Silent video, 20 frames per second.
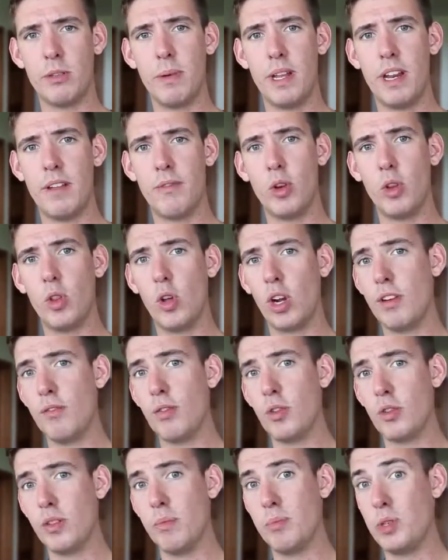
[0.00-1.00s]
but if you're looking
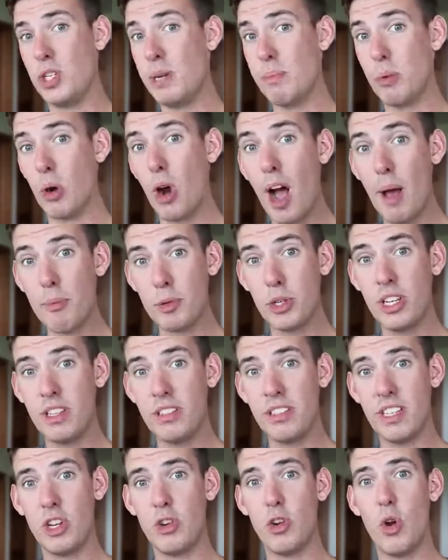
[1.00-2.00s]
for some cheaper
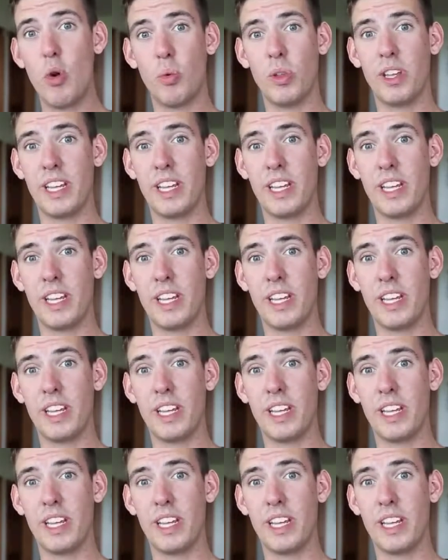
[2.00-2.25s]
options and you don't